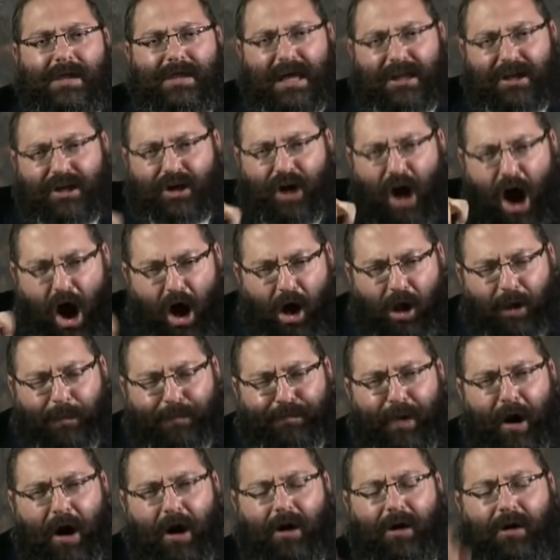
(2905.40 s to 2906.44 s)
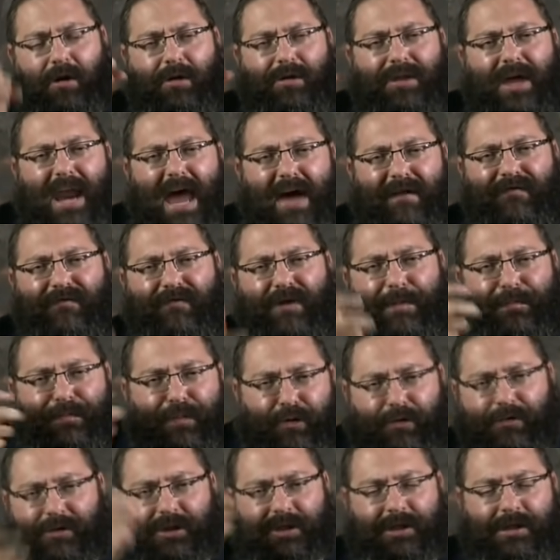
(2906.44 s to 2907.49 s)
That Kol Pol, that every
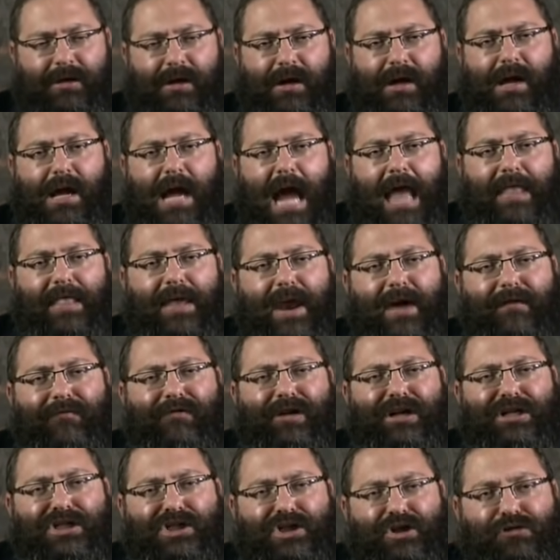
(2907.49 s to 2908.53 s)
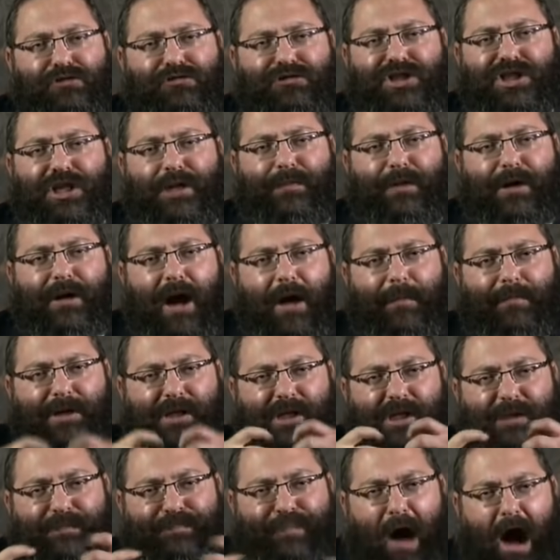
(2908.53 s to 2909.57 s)
person and that every Jew should become
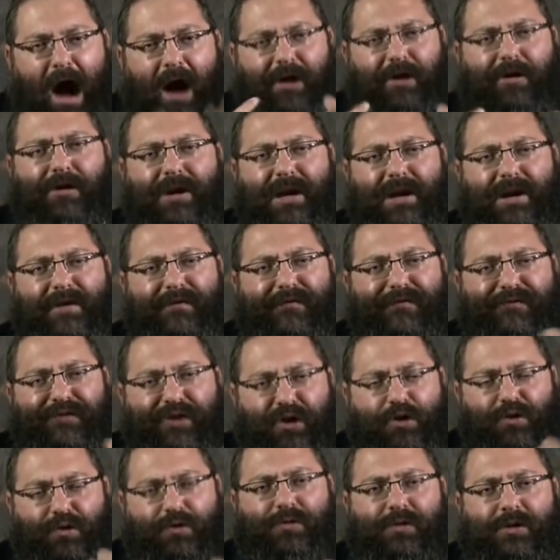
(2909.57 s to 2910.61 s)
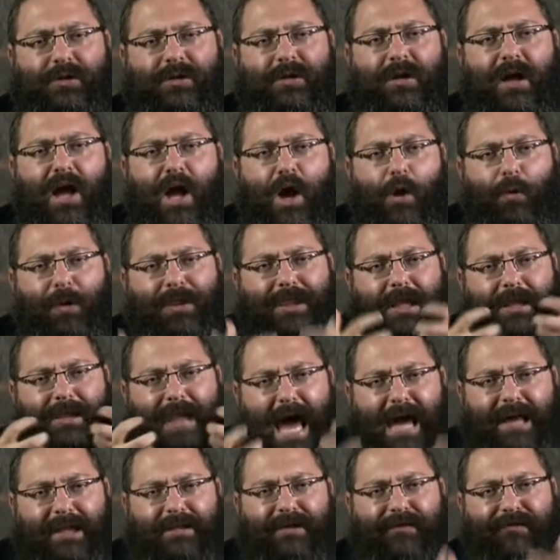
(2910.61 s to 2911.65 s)
inspired and infused with the
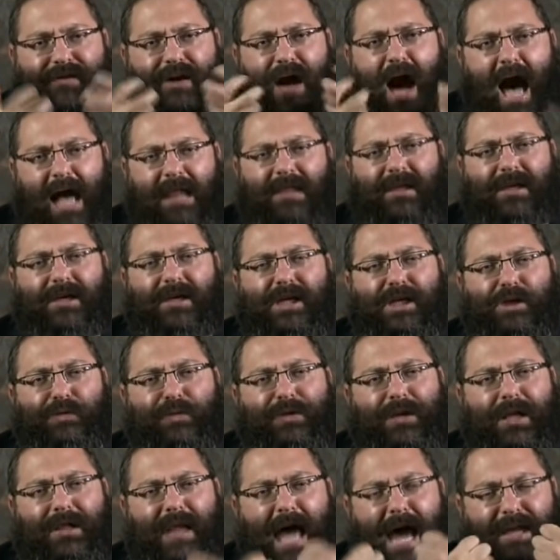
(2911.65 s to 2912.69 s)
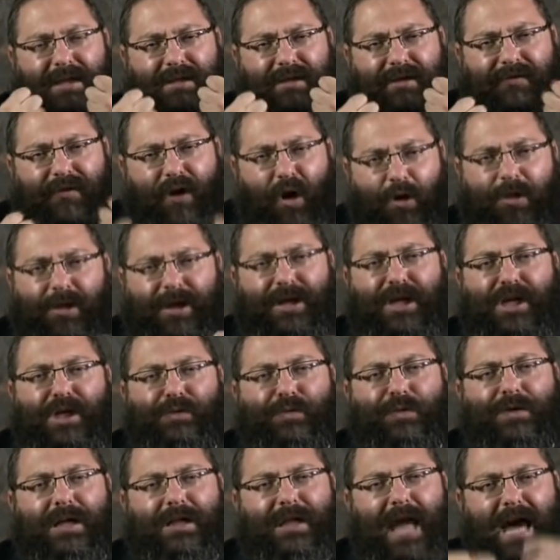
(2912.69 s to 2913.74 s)
light of godliness, with the light of
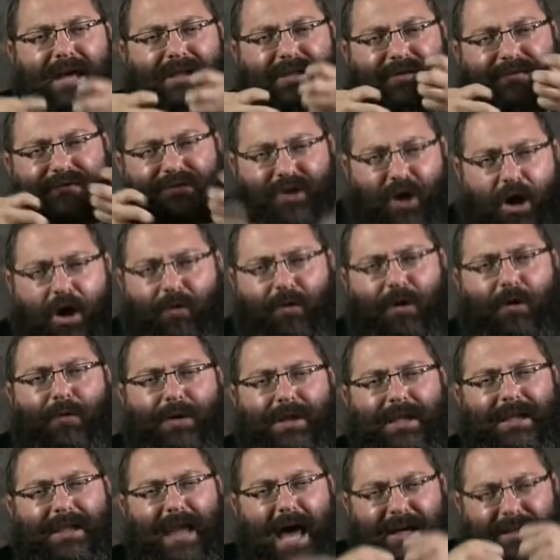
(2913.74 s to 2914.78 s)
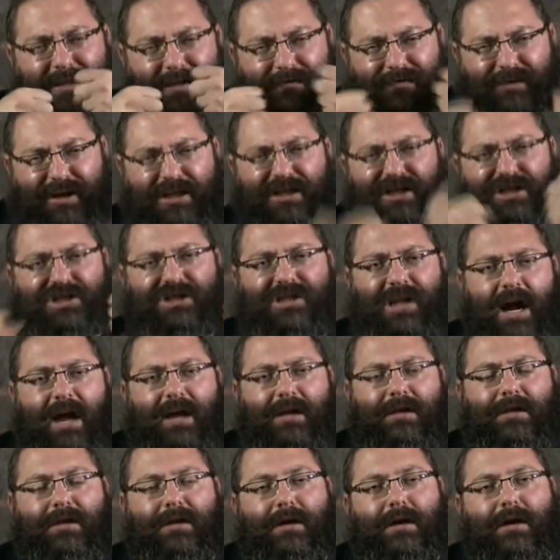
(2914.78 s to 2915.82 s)
holiness, with the light of Torah, with the light of Yiddishkeit.
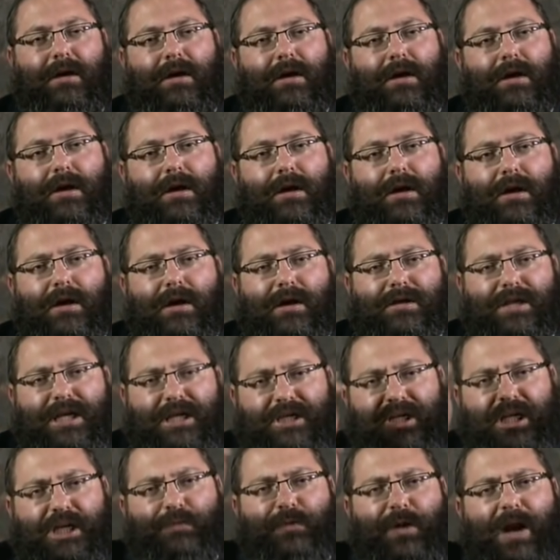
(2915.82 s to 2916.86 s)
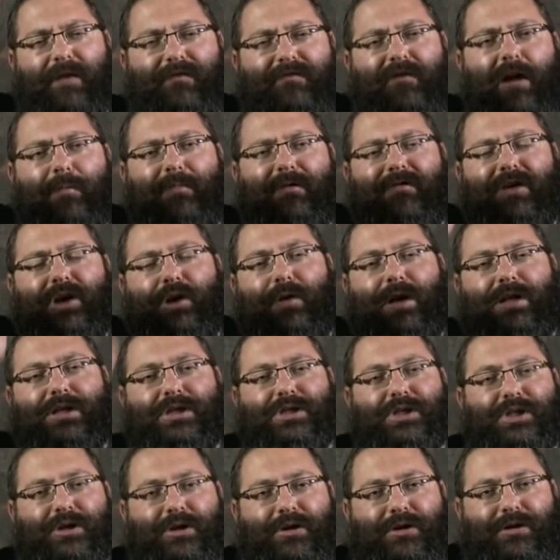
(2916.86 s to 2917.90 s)
This is what Avraham Avinu
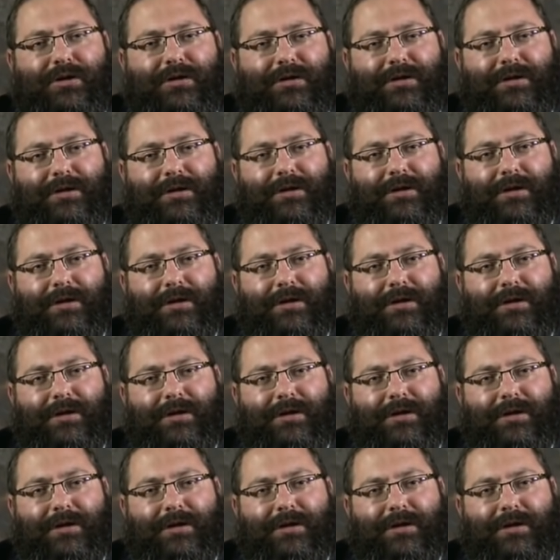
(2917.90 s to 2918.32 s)
understood.